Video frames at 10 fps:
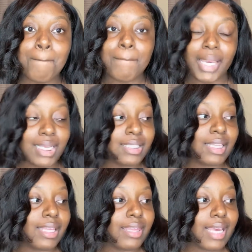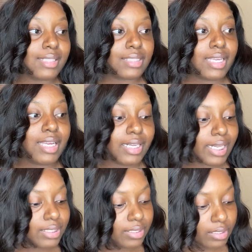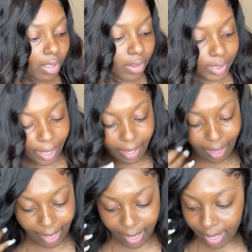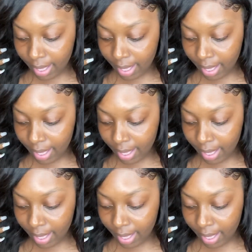basically that's it. That's all I got.